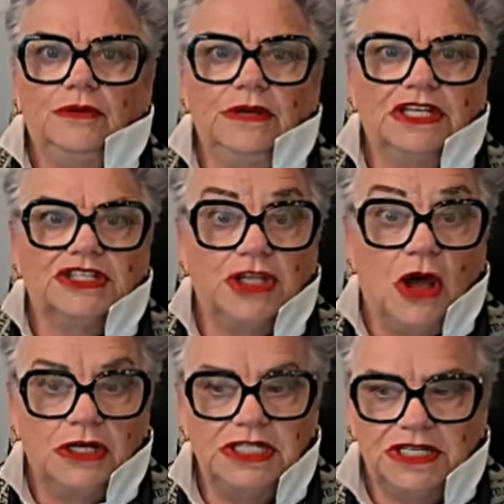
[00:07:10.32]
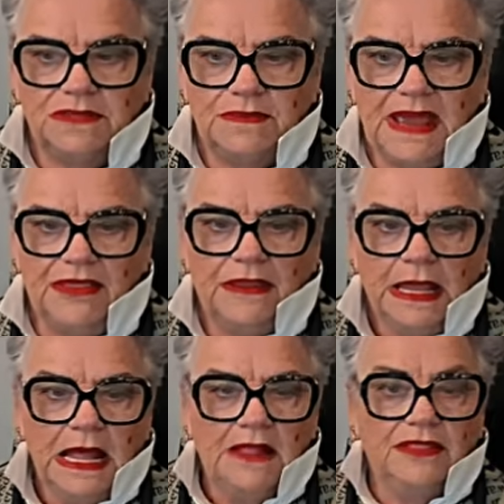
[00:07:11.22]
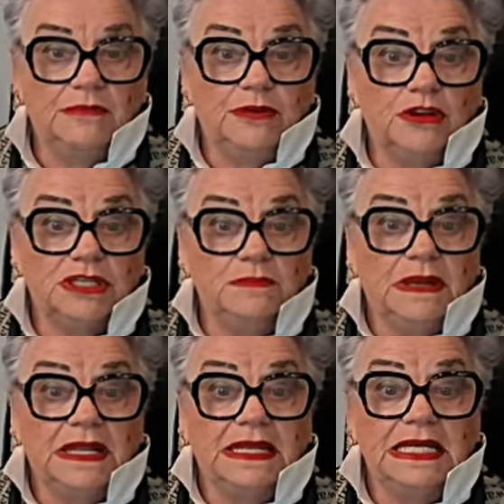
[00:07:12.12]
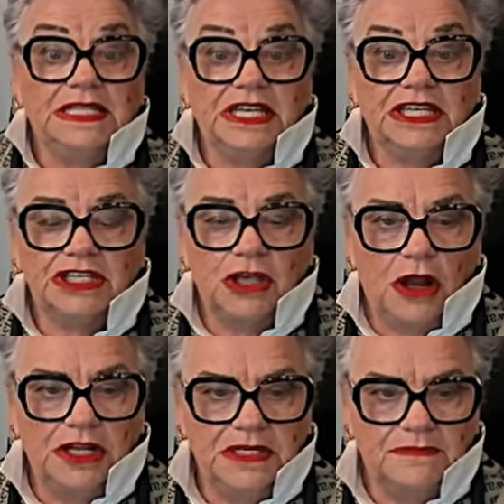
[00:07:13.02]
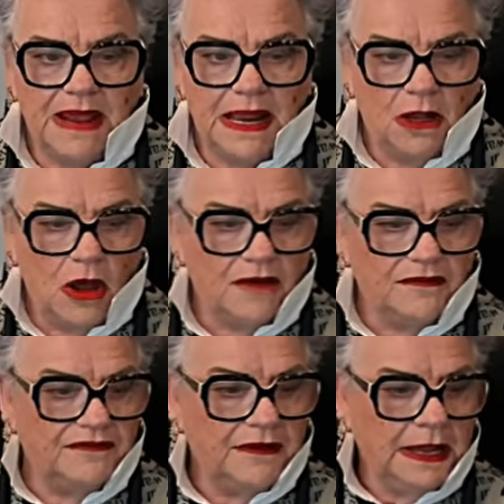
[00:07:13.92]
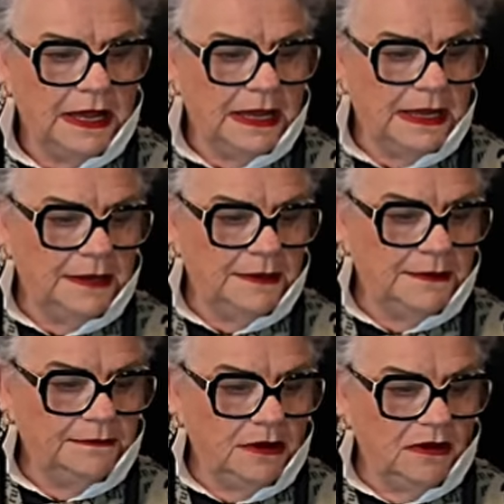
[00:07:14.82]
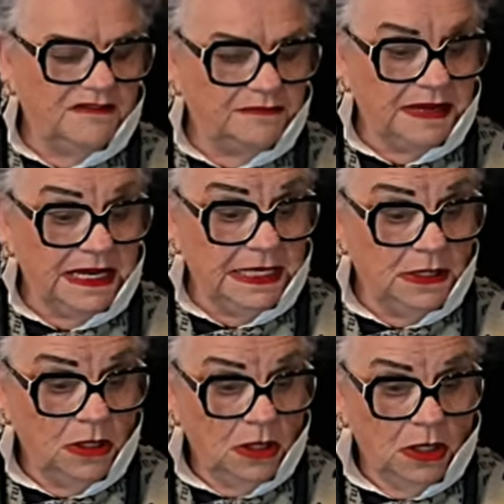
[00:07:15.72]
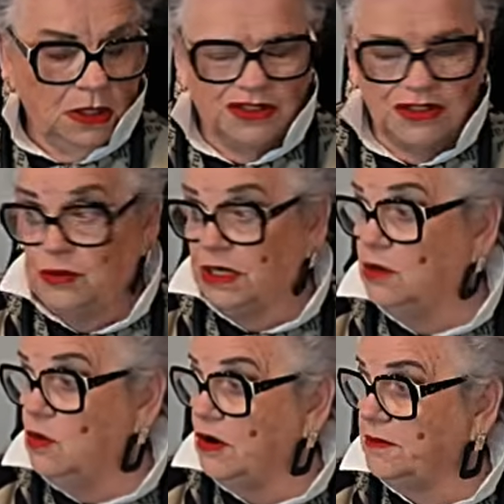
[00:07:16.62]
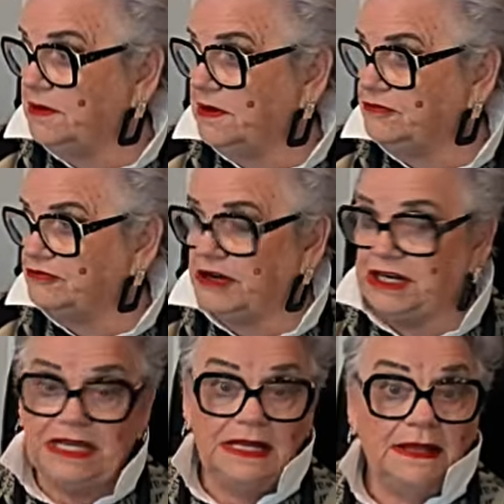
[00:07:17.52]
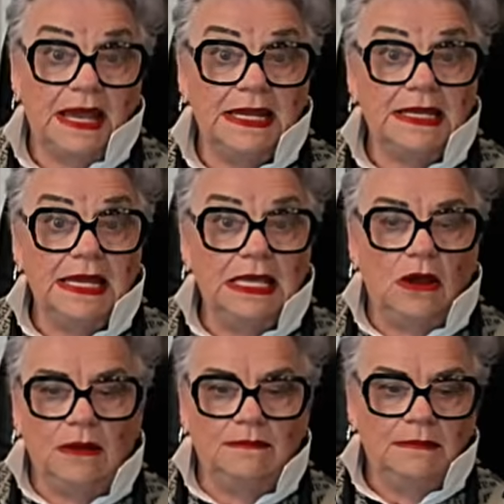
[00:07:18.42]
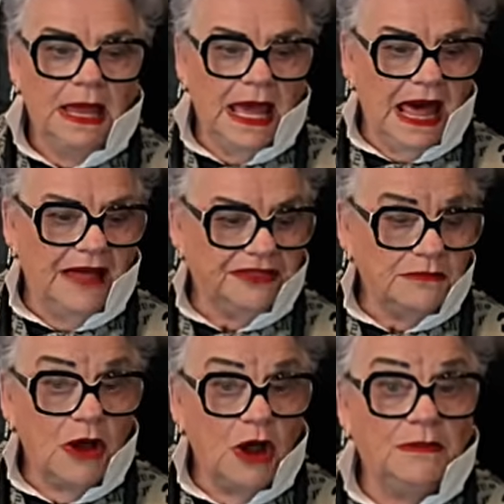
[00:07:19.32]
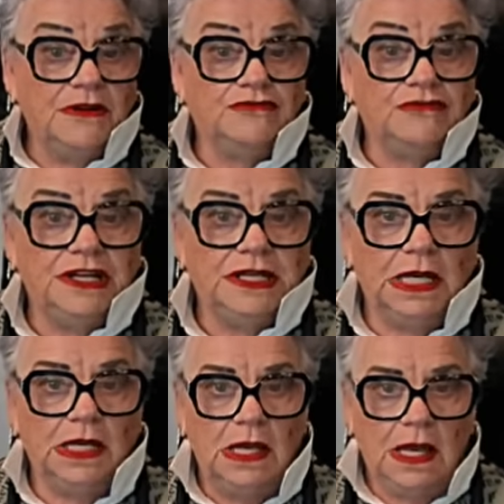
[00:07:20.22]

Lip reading: excited about the possibilities, excited about life. I've been doing quite a bit of reading lately. I'm at the moment reading,